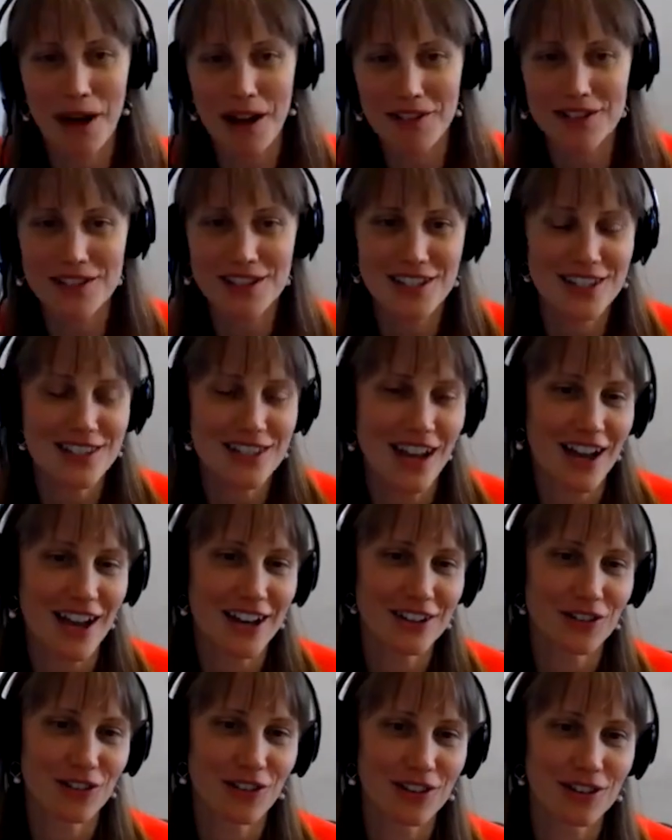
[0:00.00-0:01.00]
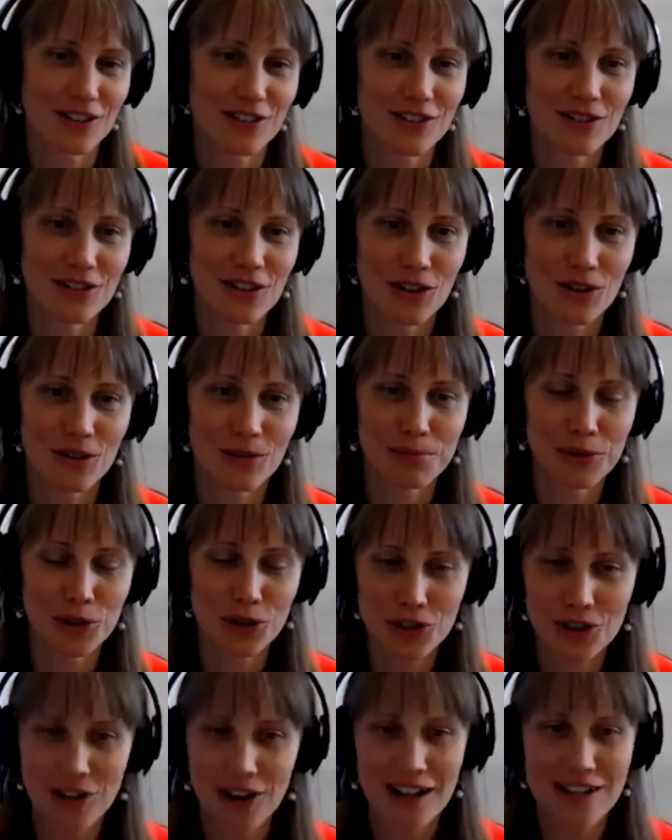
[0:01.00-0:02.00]
the policy side or the,
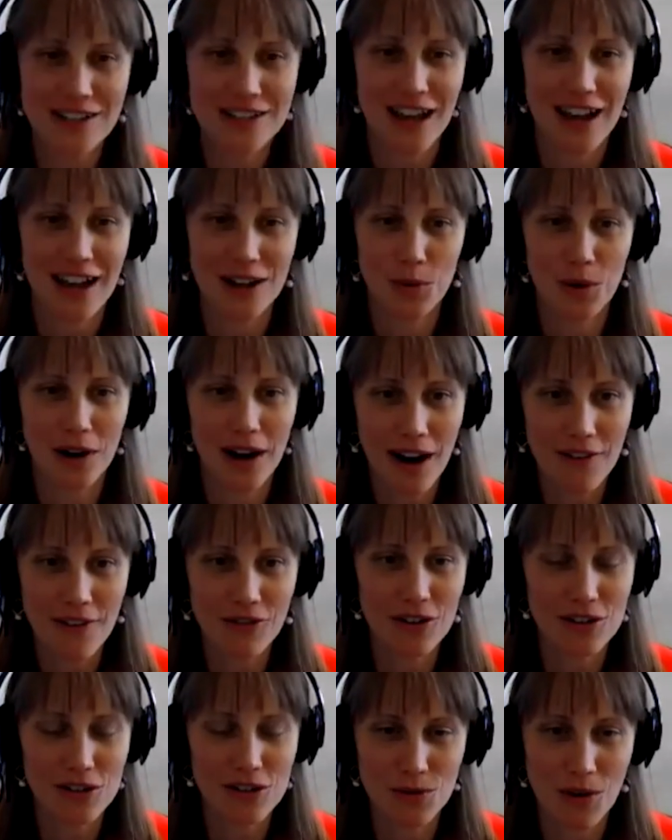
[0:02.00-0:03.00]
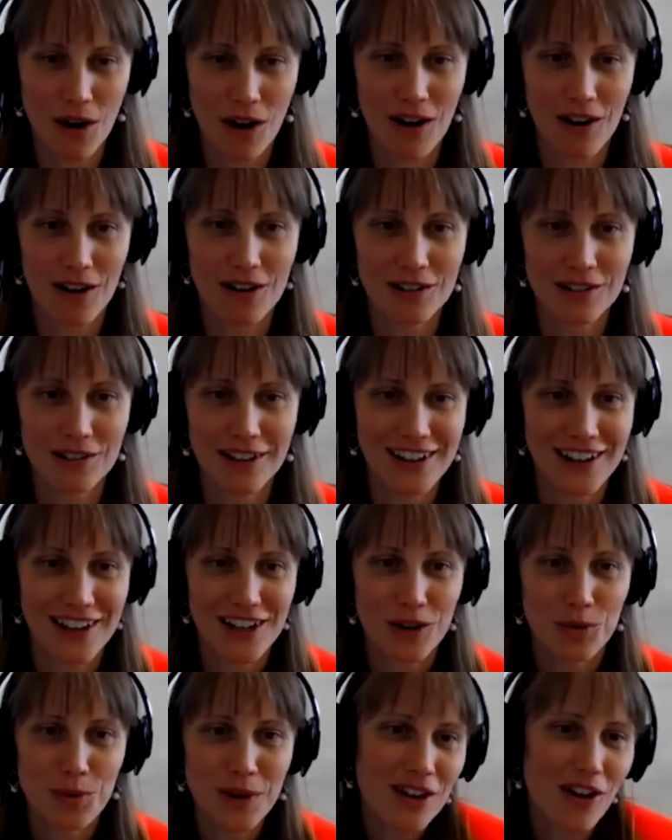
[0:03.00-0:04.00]
bureaucrat side, wherever you are, like
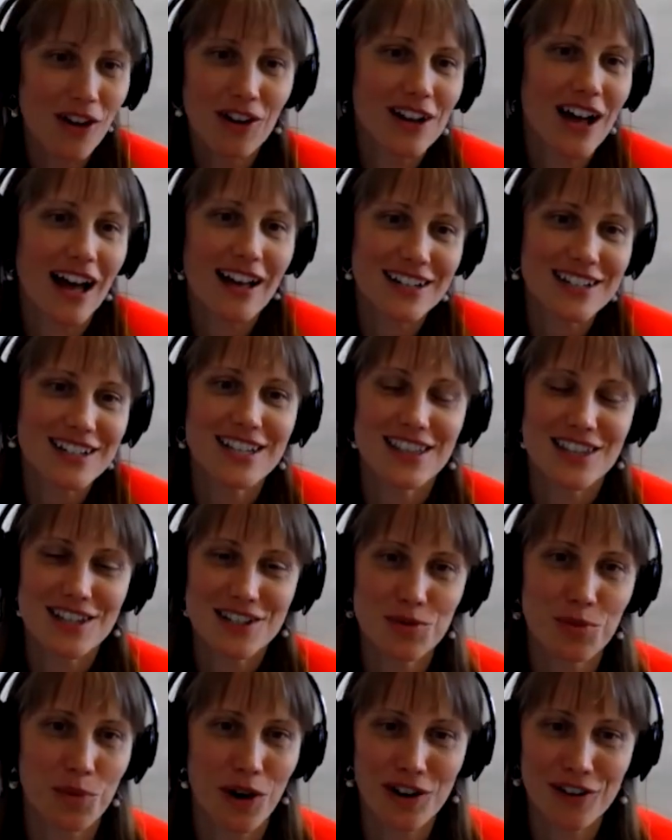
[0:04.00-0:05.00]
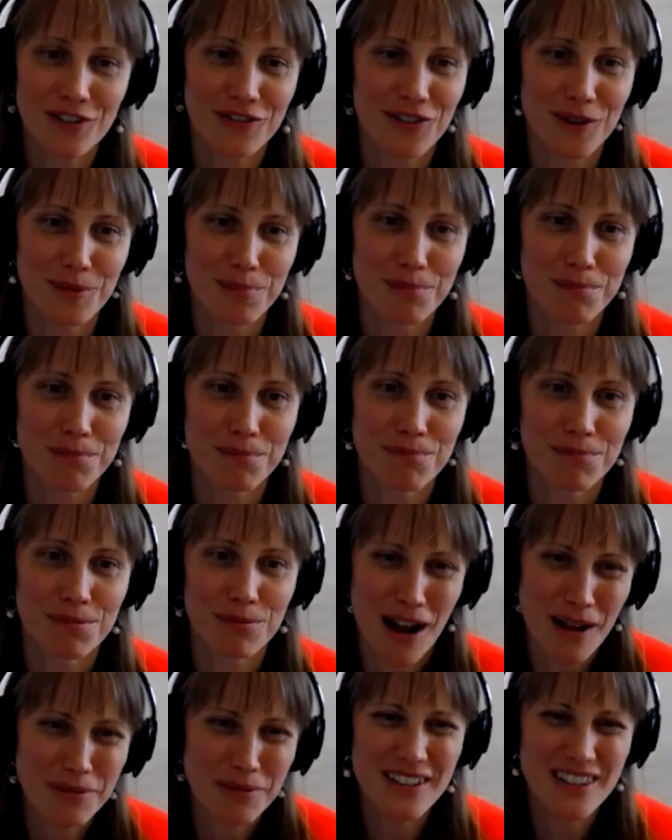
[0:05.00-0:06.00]
we all got into this work for
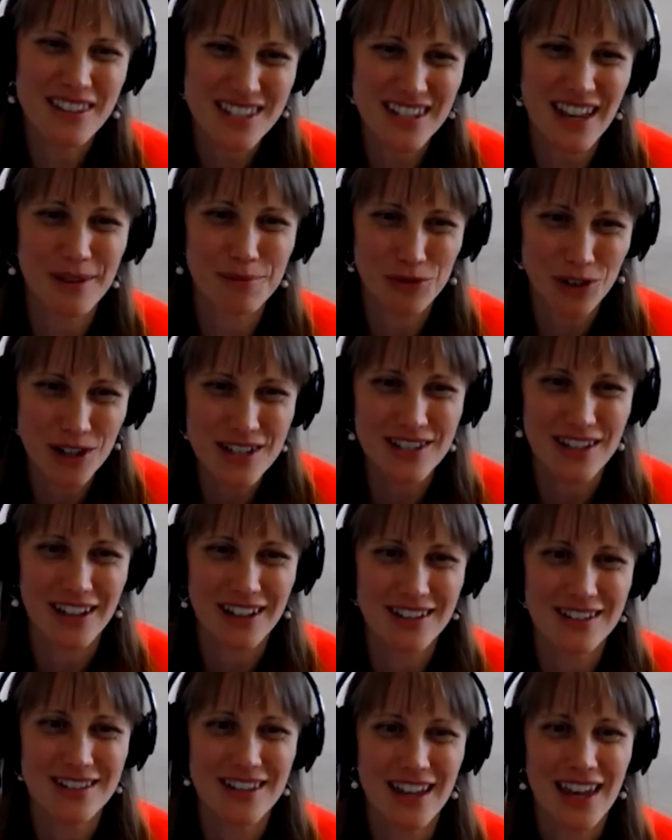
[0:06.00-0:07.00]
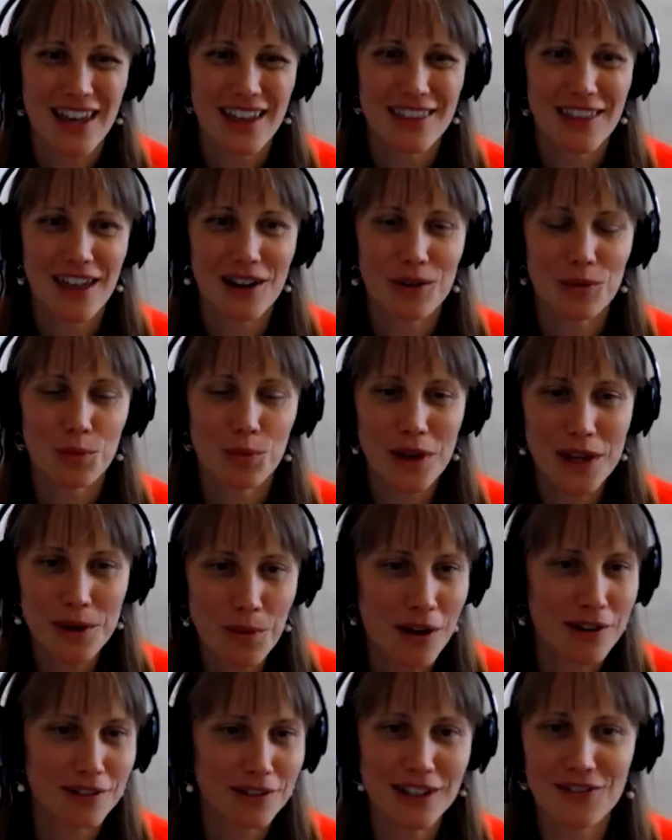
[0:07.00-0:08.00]
probably the same reasons, that we
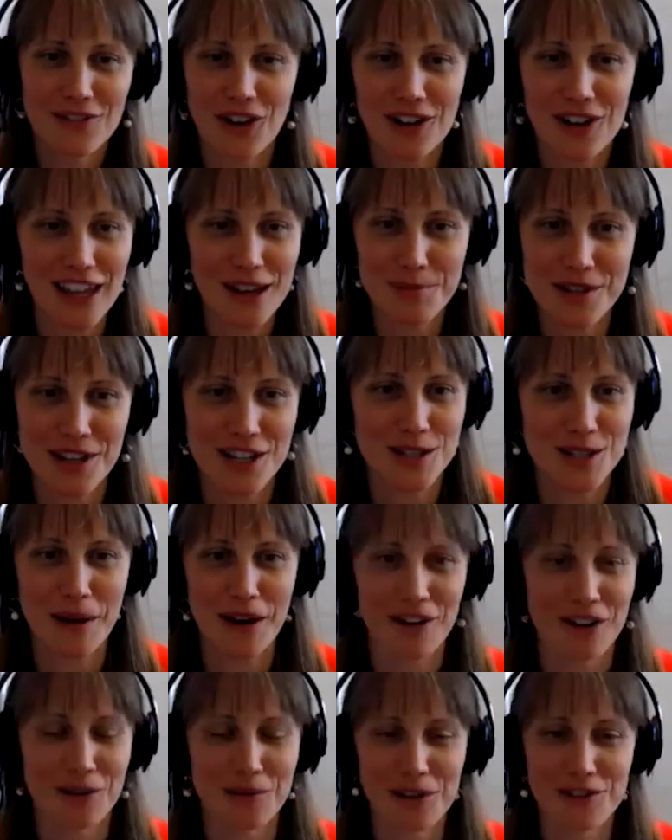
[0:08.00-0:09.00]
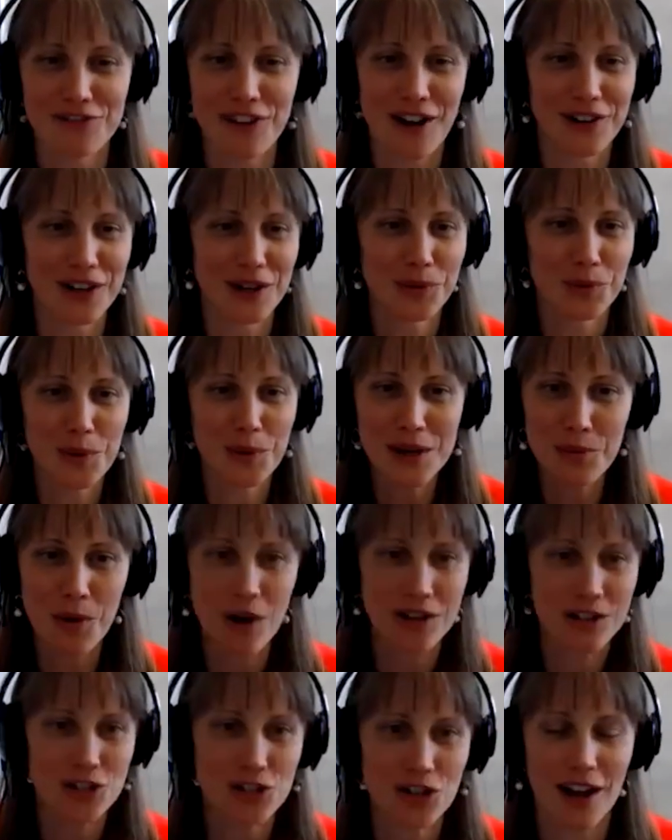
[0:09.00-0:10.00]
want to leave our campsites better than we found it. We
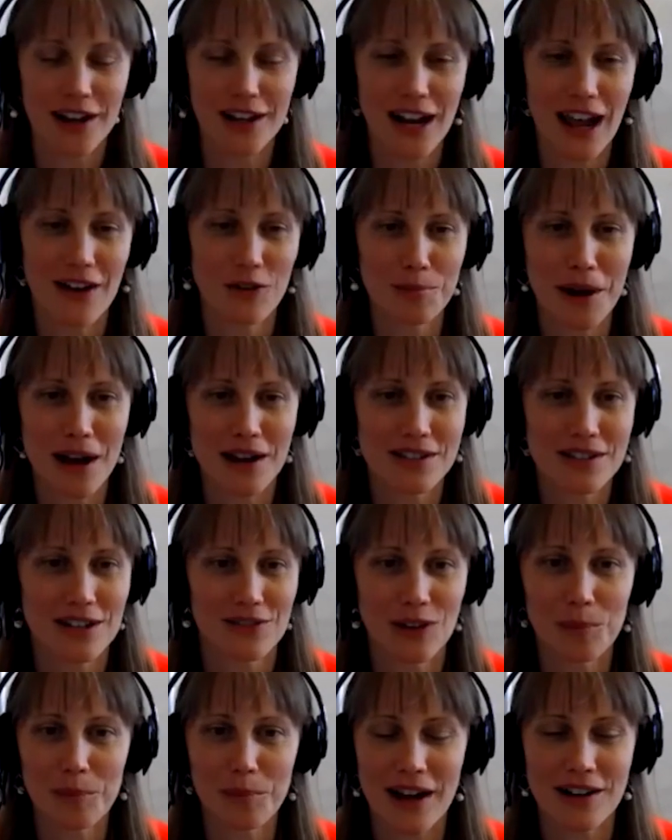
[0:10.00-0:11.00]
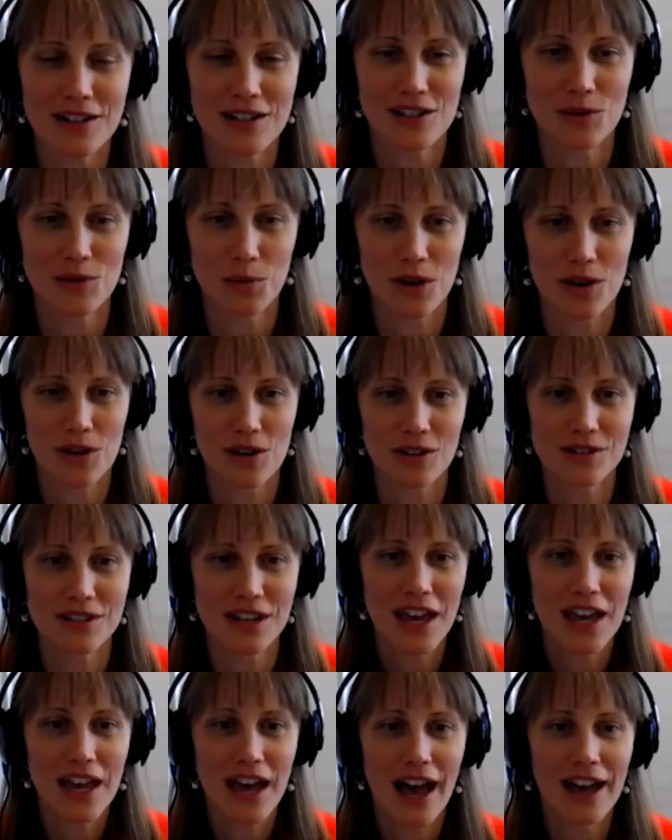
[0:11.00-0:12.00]
want to try and have a positive impact in the world.
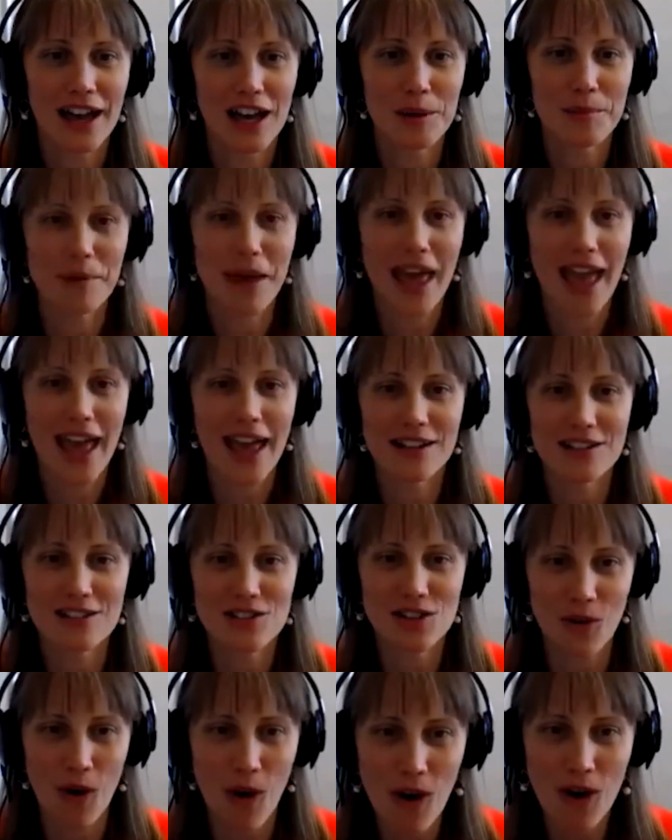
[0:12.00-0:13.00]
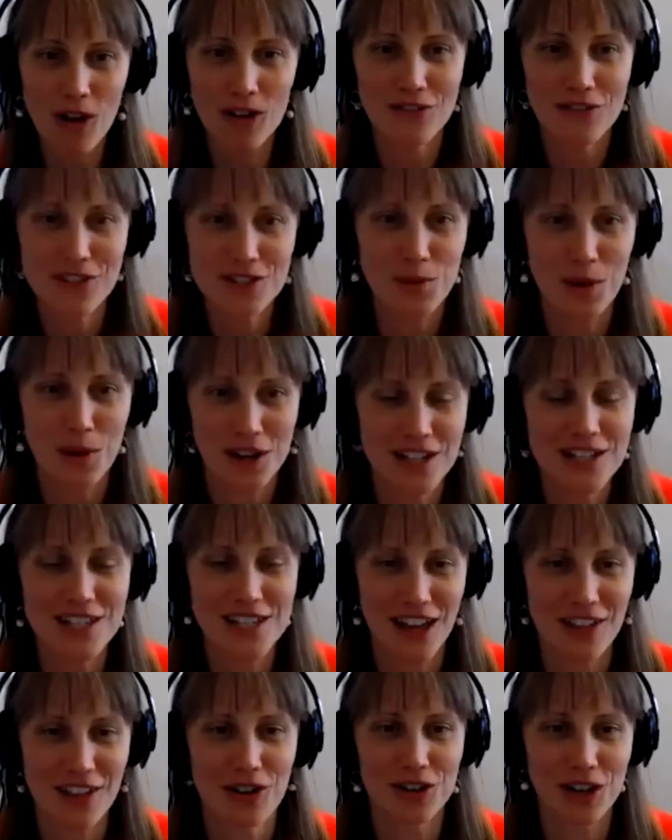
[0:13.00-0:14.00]
And so all of us working
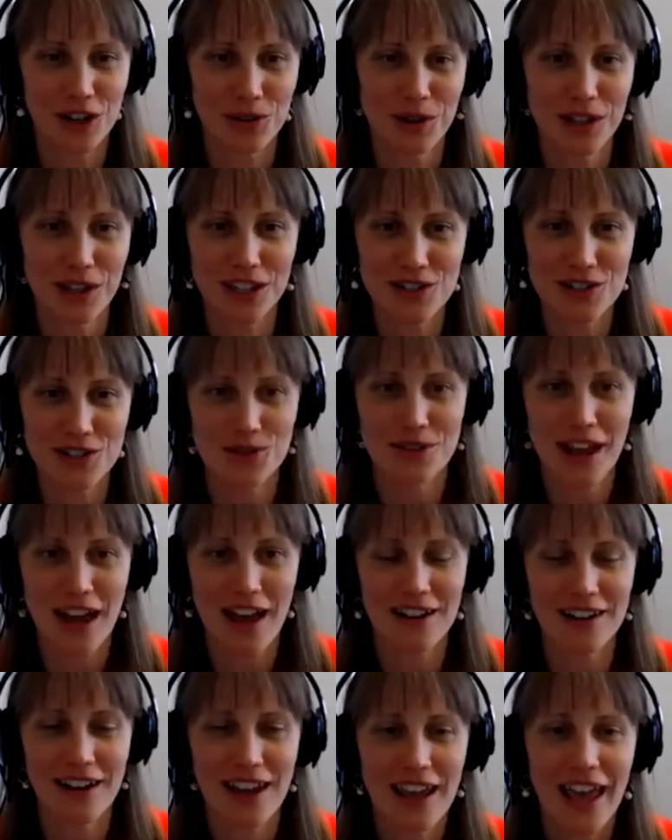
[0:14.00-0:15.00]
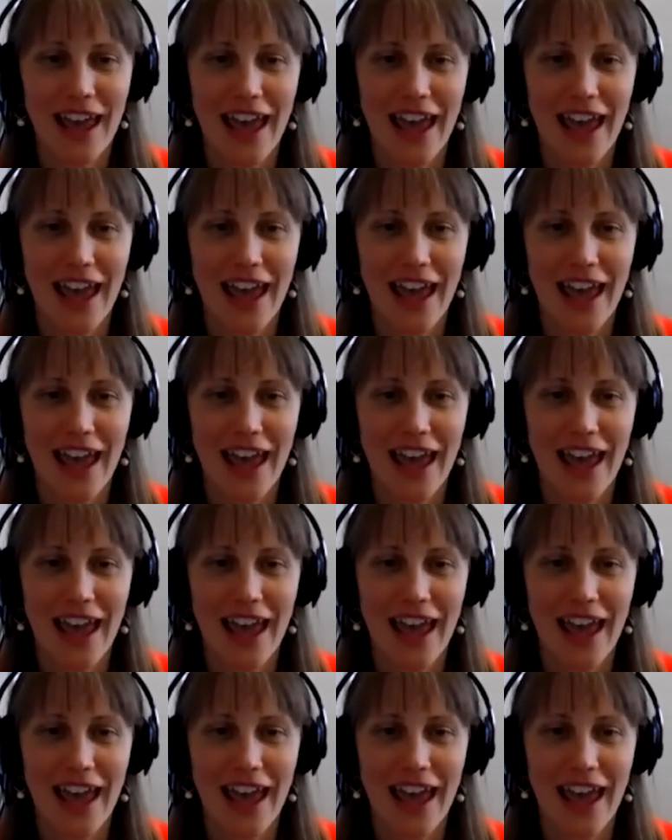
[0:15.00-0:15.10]
together can really do that.